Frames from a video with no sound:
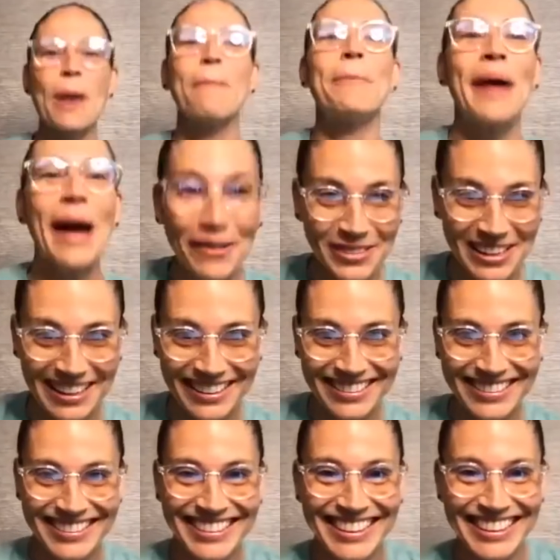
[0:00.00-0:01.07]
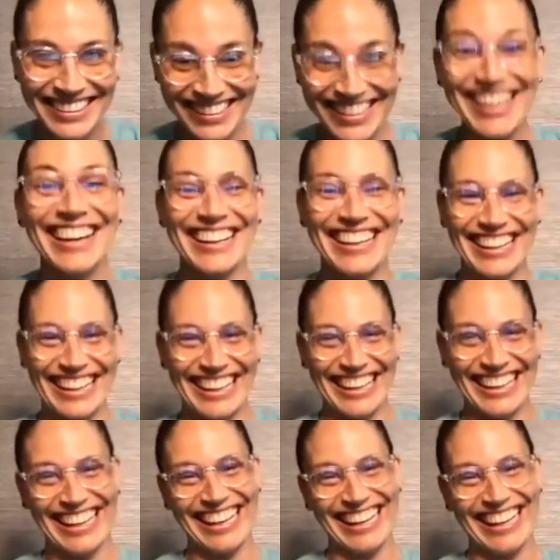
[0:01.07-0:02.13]
Putin put it out there. Like,
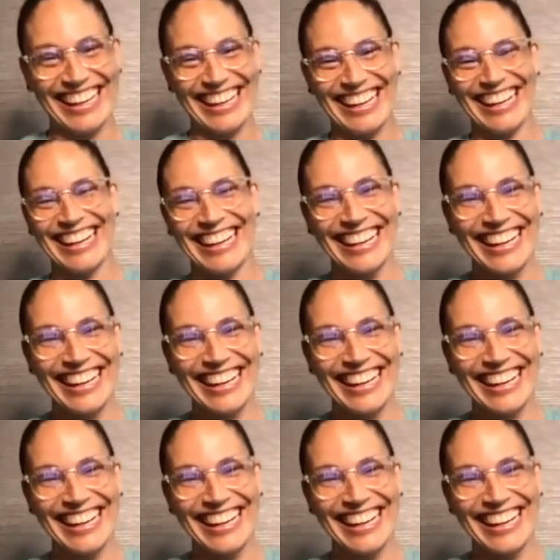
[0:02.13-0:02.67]
oh, wow.